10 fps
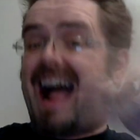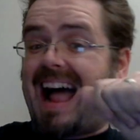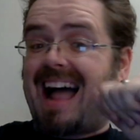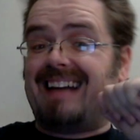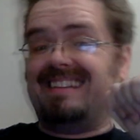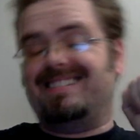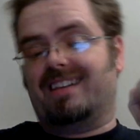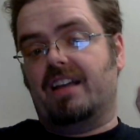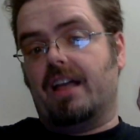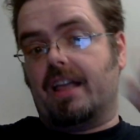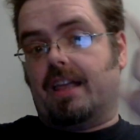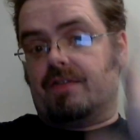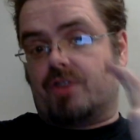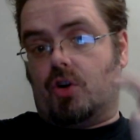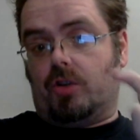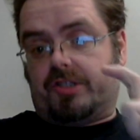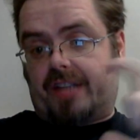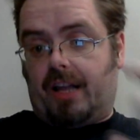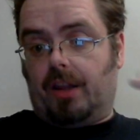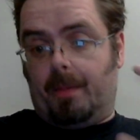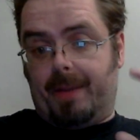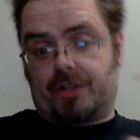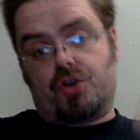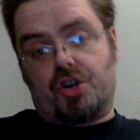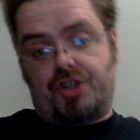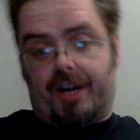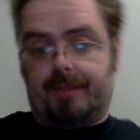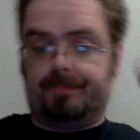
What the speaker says: and gives the whole cell a bit of structure.